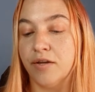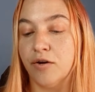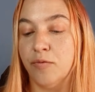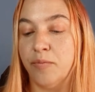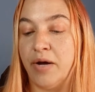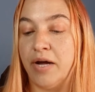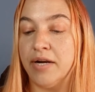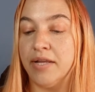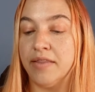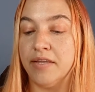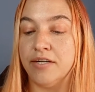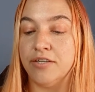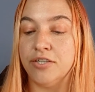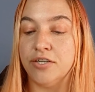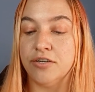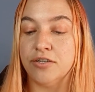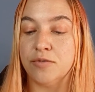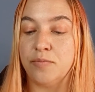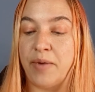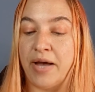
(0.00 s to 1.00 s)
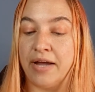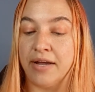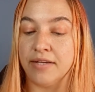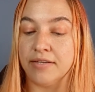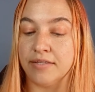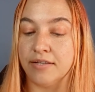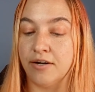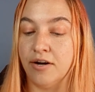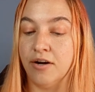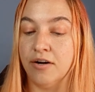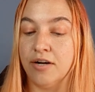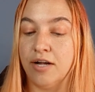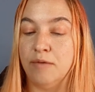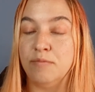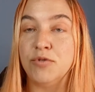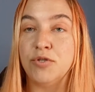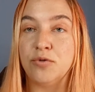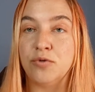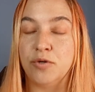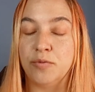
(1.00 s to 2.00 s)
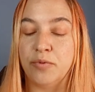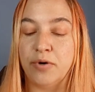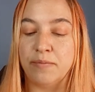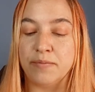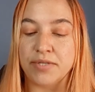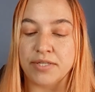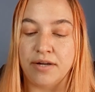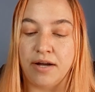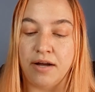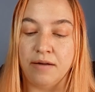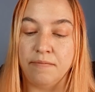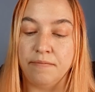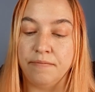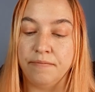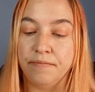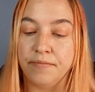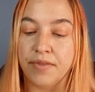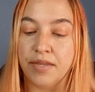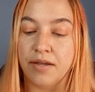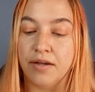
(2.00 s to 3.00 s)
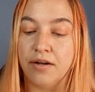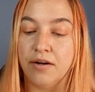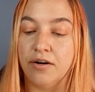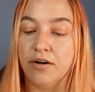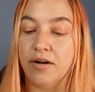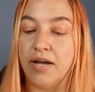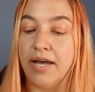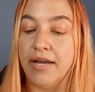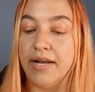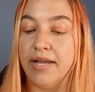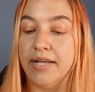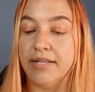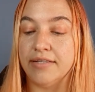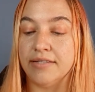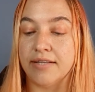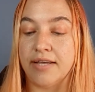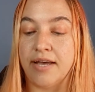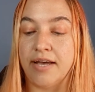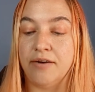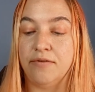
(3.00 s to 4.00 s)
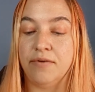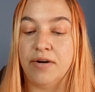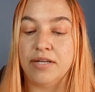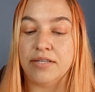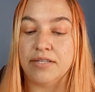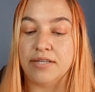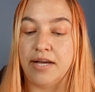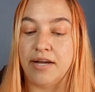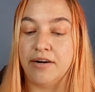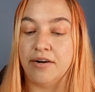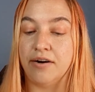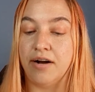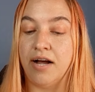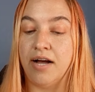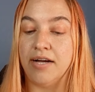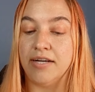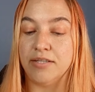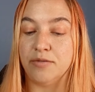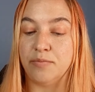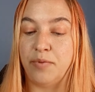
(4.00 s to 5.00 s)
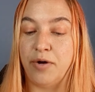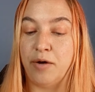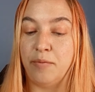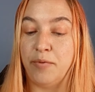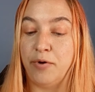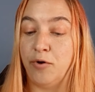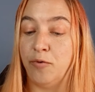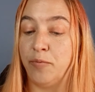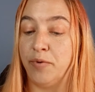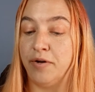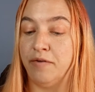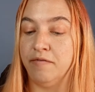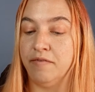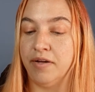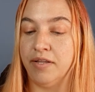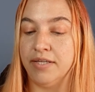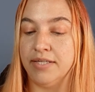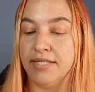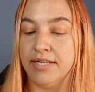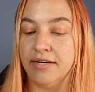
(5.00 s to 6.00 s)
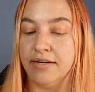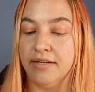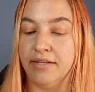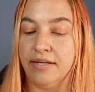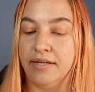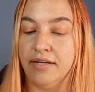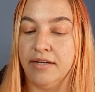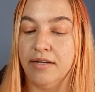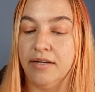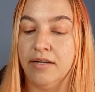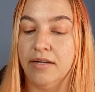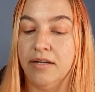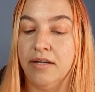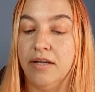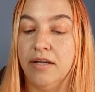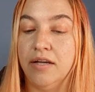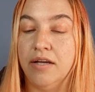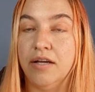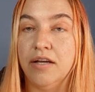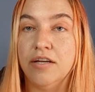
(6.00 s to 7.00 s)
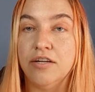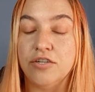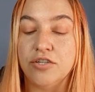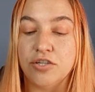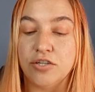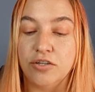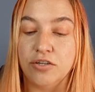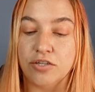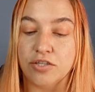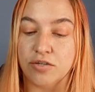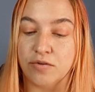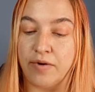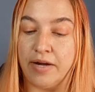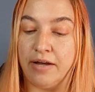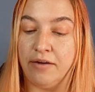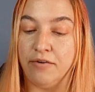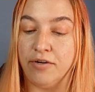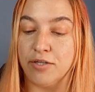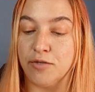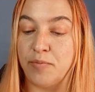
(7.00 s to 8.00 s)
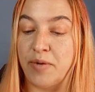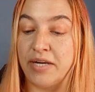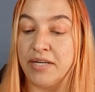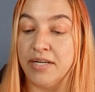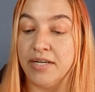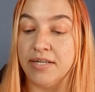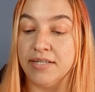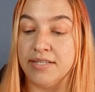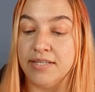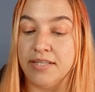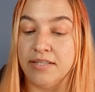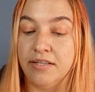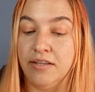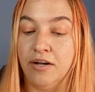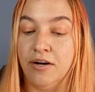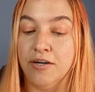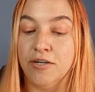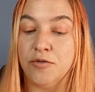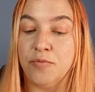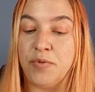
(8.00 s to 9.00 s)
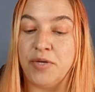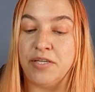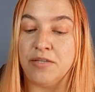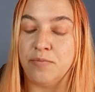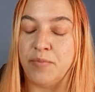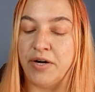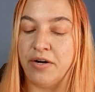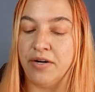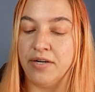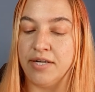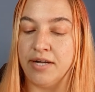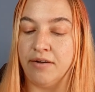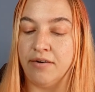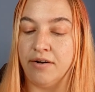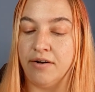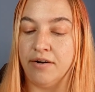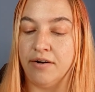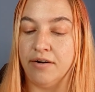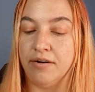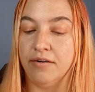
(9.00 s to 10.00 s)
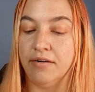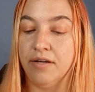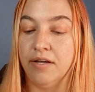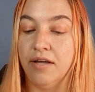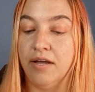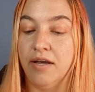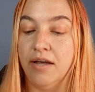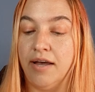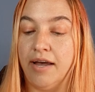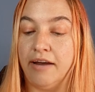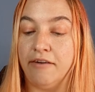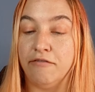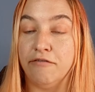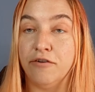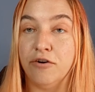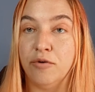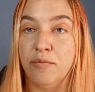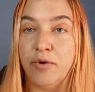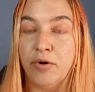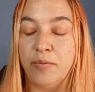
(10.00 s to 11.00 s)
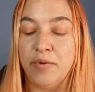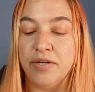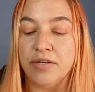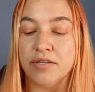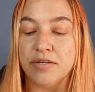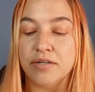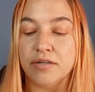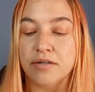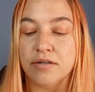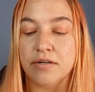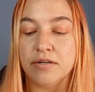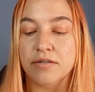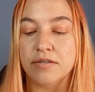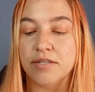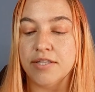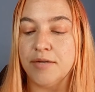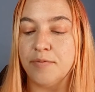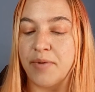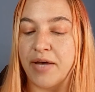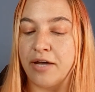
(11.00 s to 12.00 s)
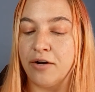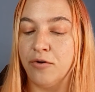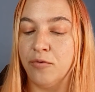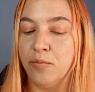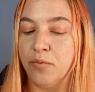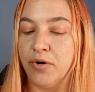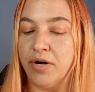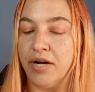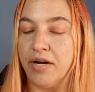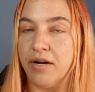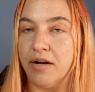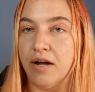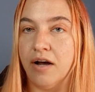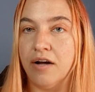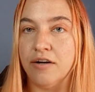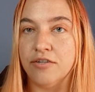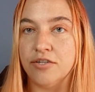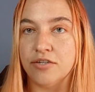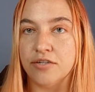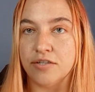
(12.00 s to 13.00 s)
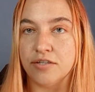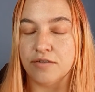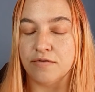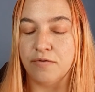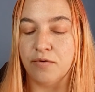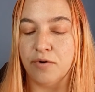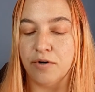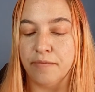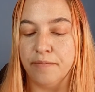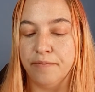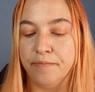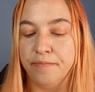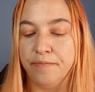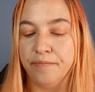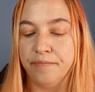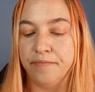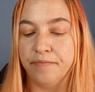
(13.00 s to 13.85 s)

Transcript: Her body then jerks back as the car comes to an abrupt stop. Her head hits the headrest and her eyes pop open involuntarily. She looks around, expecting to see the large beast bearing down on her, and for a moment, her sleep-addled brain conjures its form.